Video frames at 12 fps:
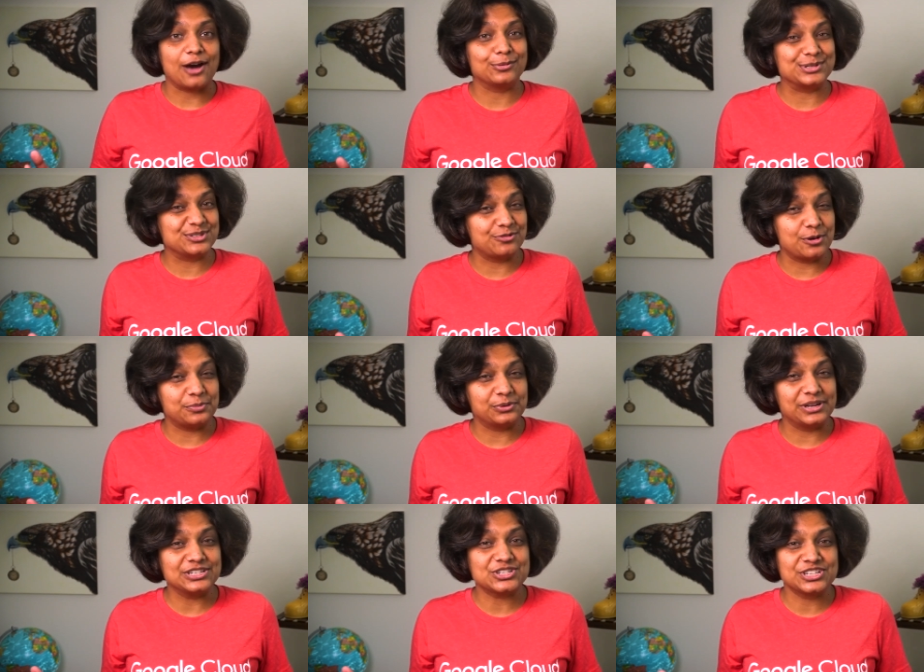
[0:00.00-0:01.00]
hours of
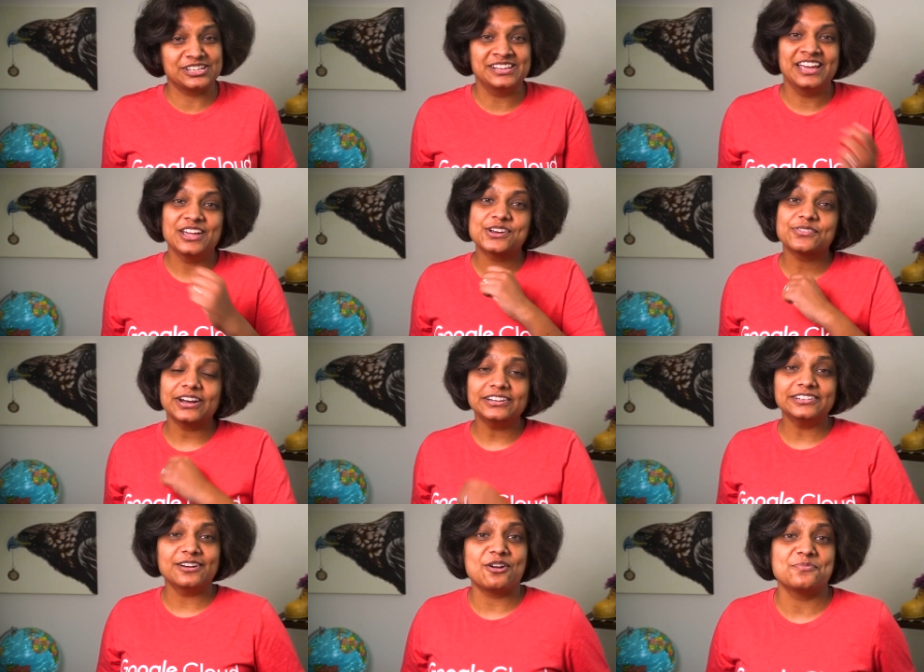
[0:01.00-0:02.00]
operation,
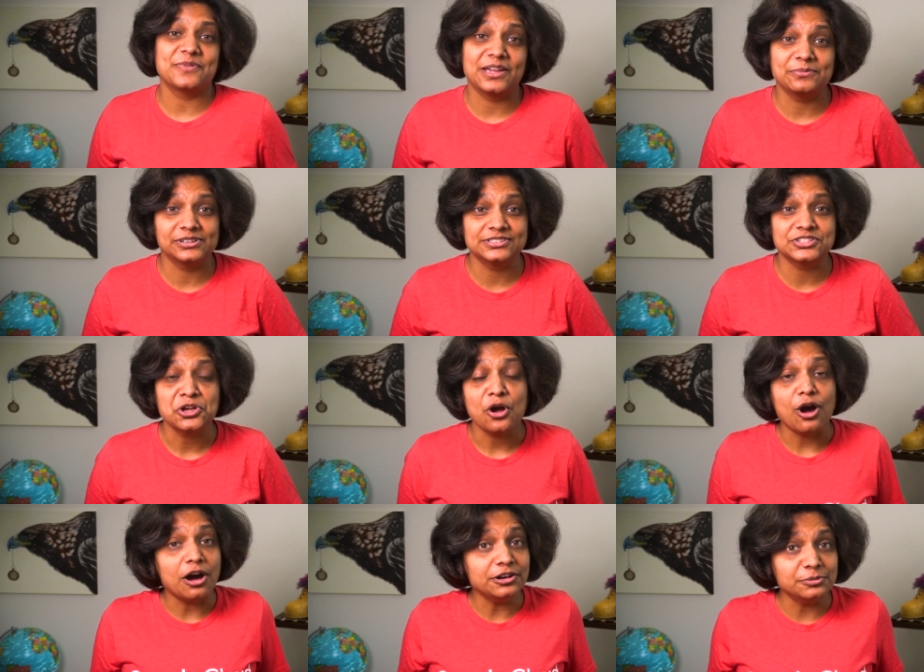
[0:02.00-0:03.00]
credit card payments,
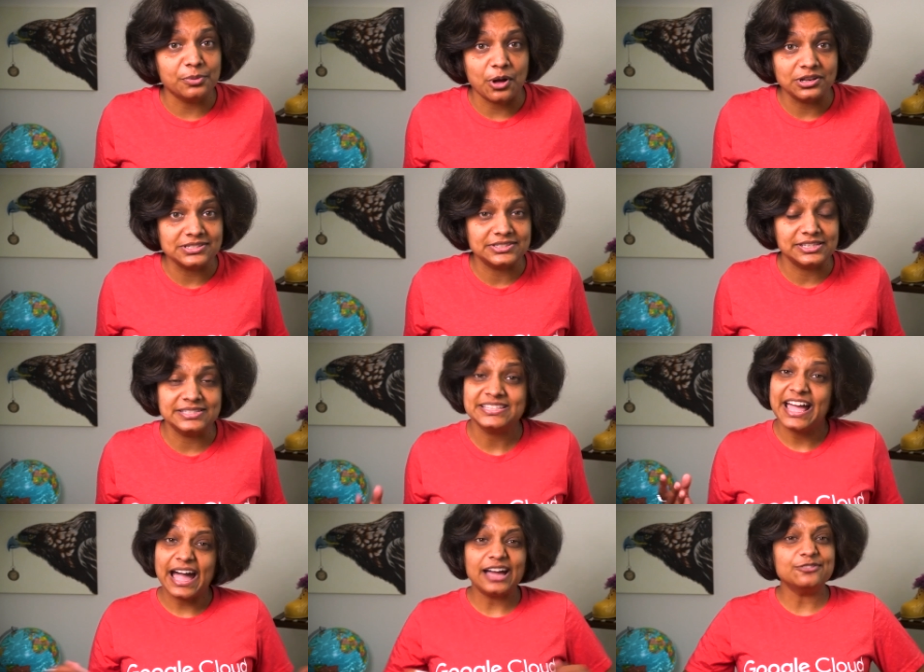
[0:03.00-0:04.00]
auto policies,
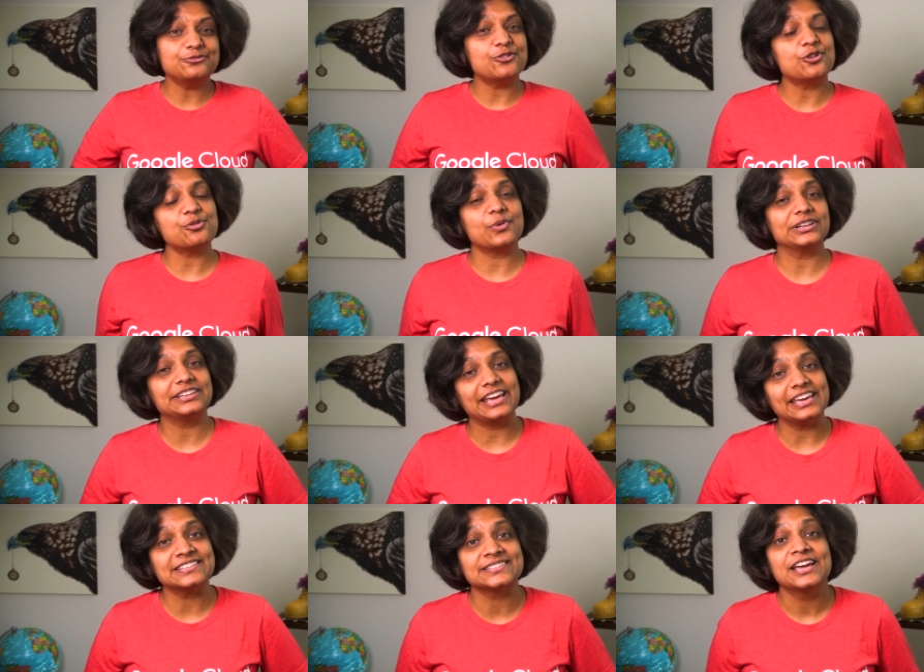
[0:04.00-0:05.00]
and
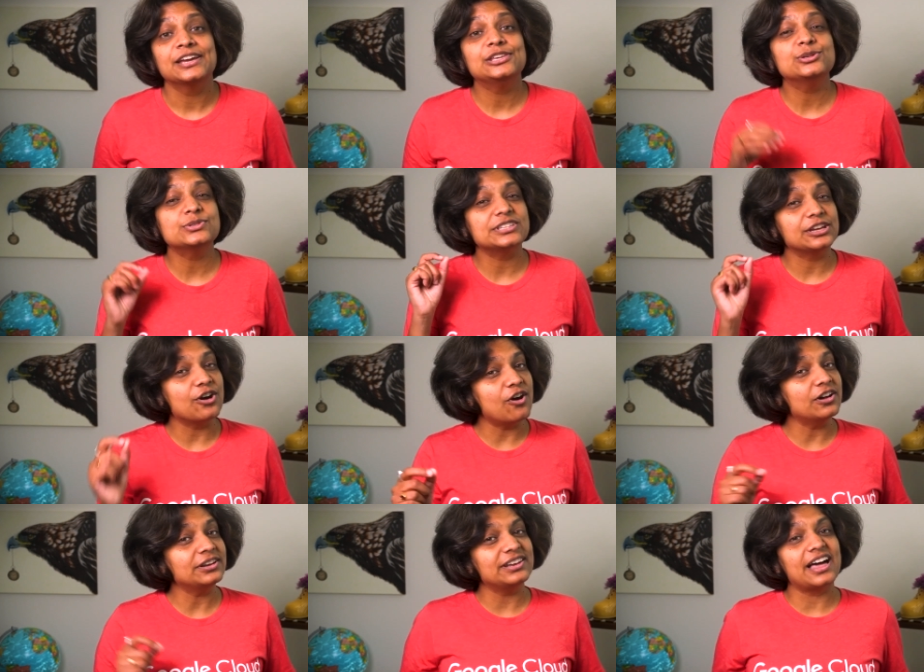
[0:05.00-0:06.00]
401ks using
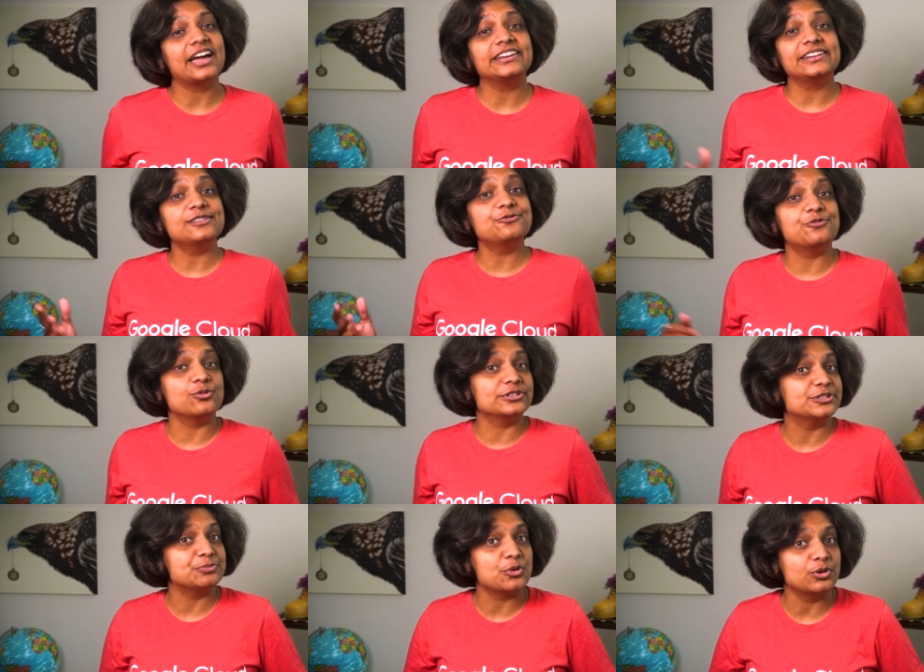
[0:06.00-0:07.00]
online and phone
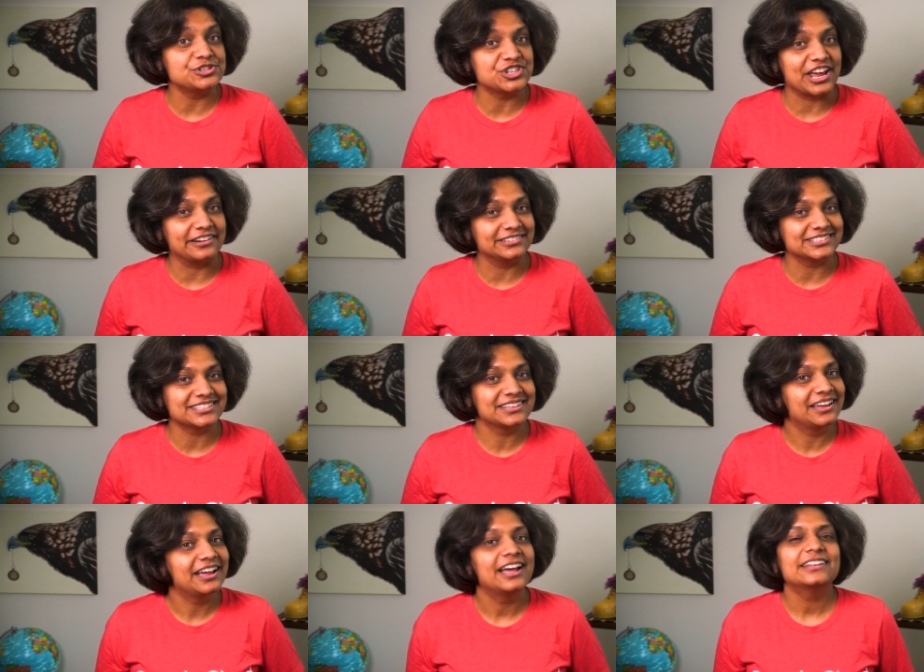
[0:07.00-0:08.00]
support channels.
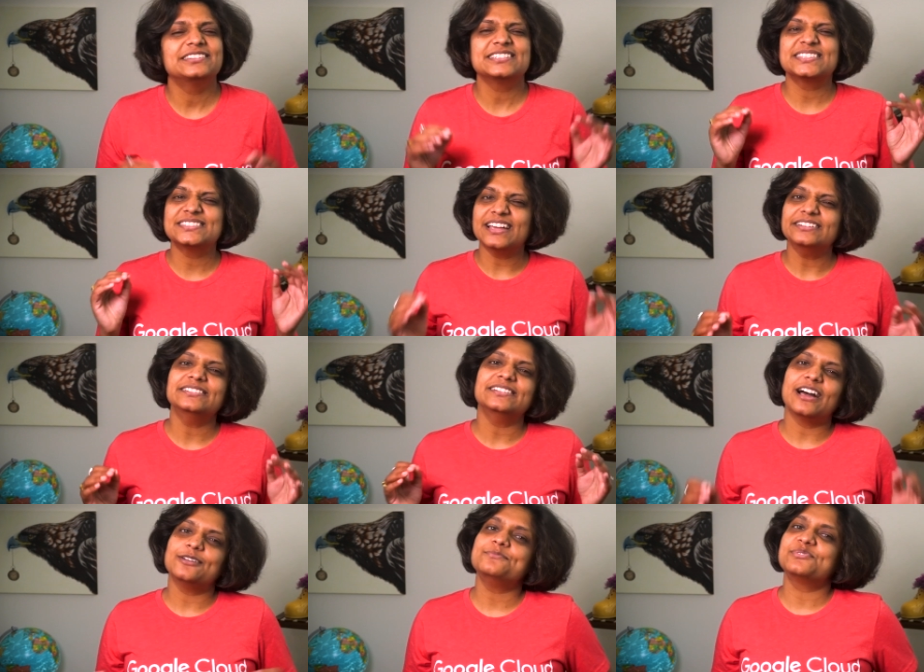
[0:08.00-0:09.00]
This sudden,
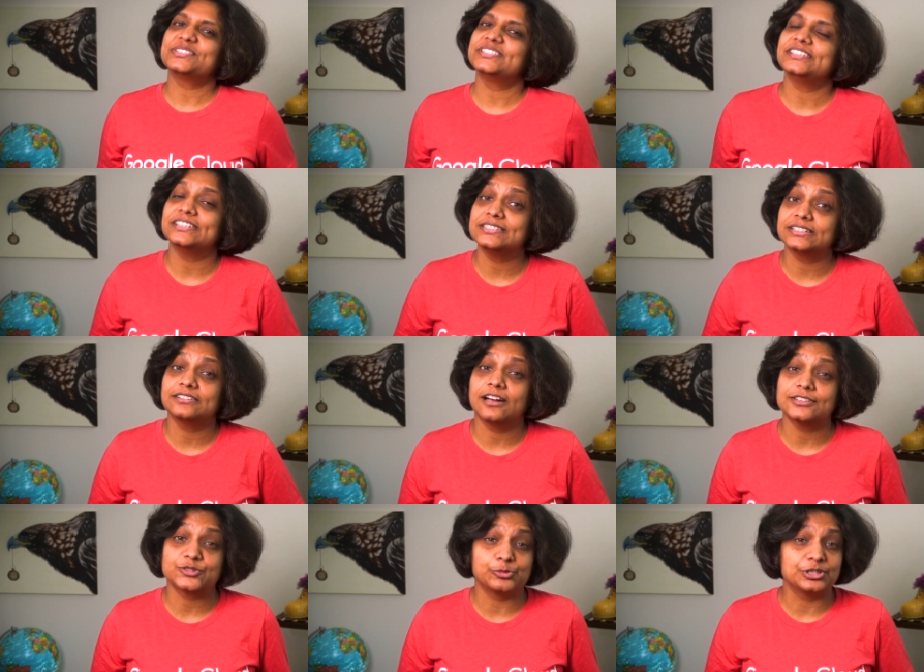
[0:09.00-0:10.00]
unprecedented
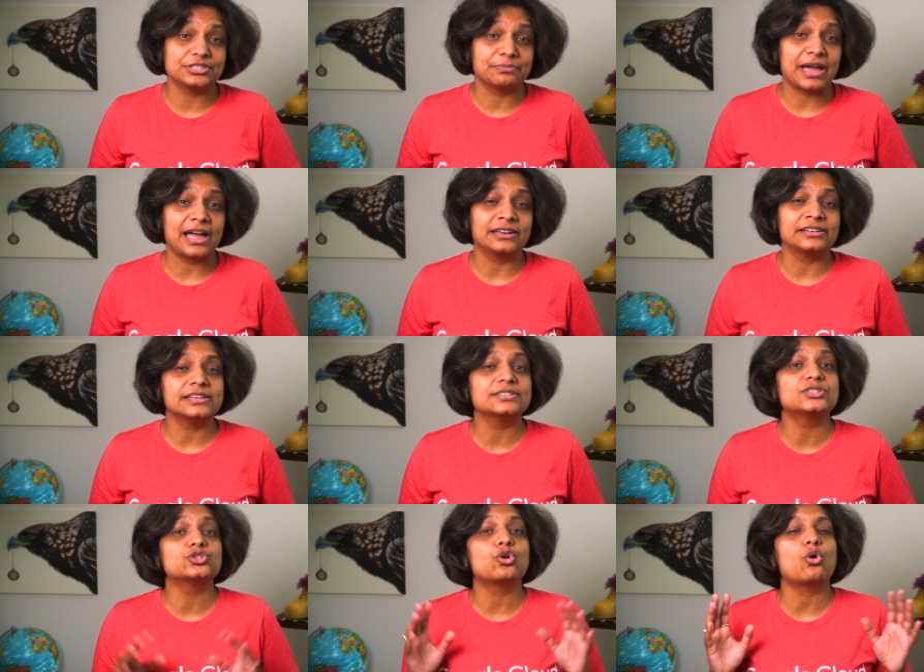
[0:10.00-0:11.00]
customer demand
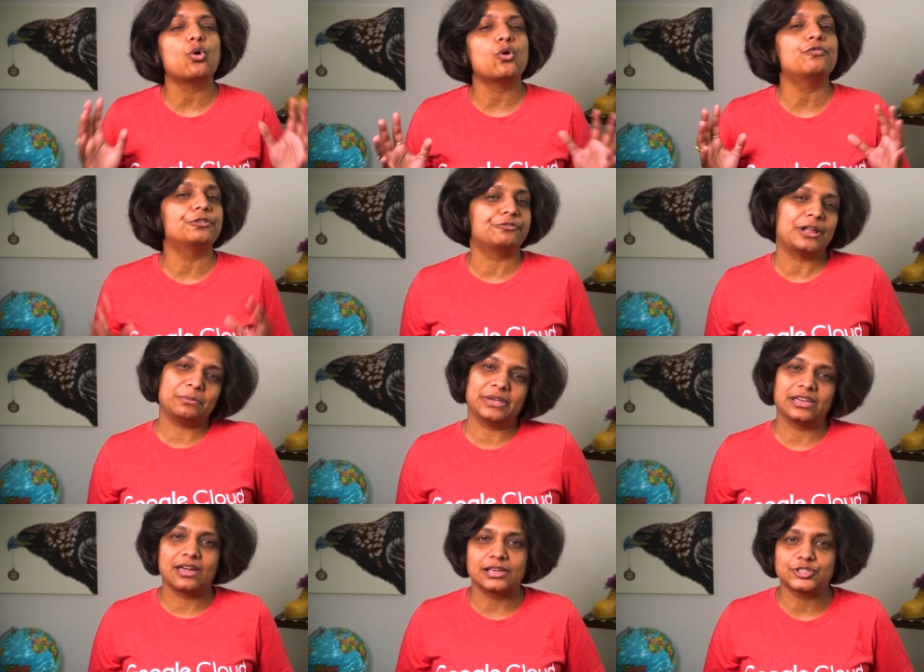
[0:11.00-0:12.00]
is
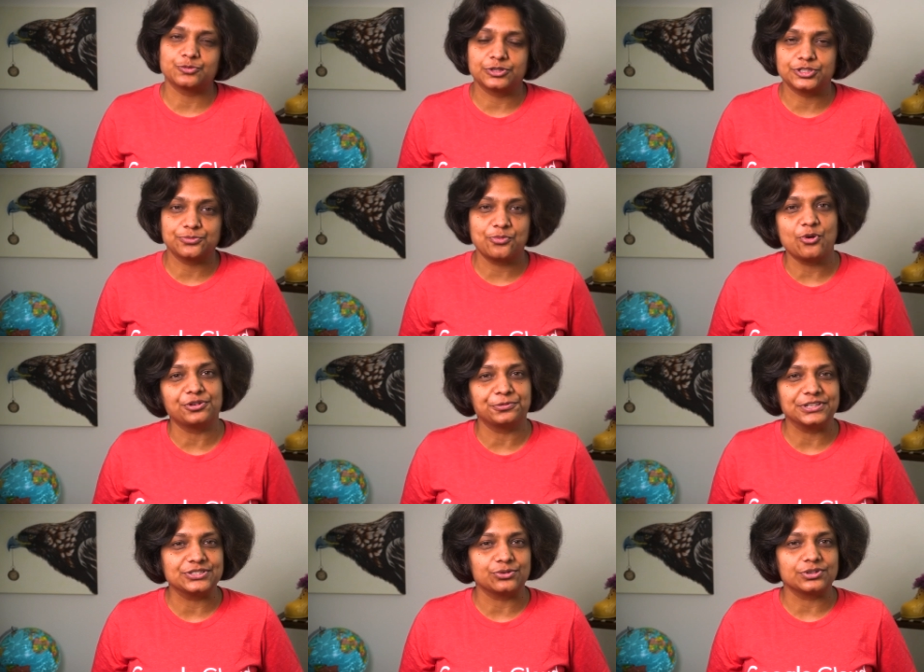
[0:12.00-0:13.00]
overwhelming customer support
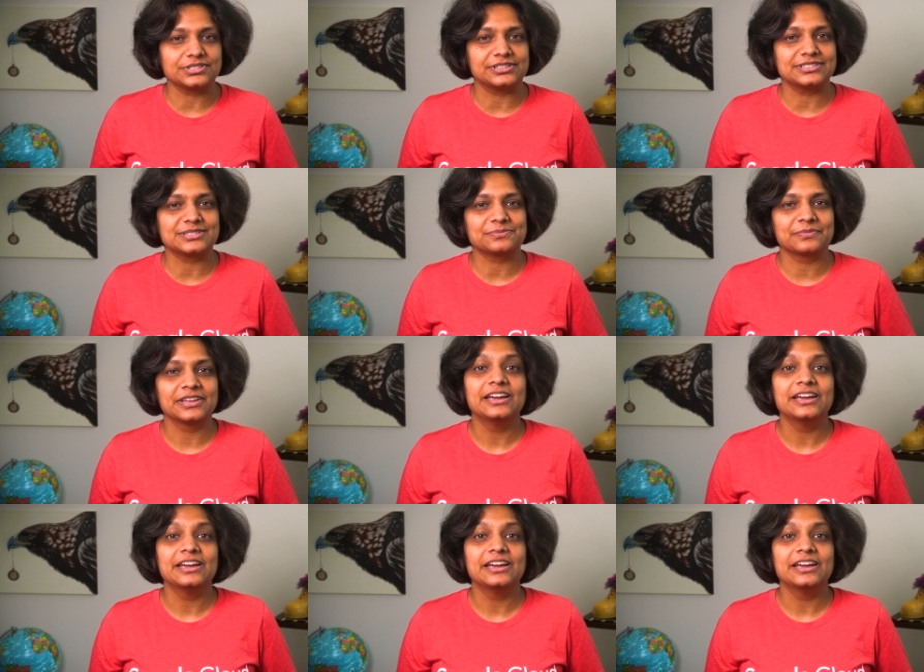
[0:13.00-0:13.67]
resources.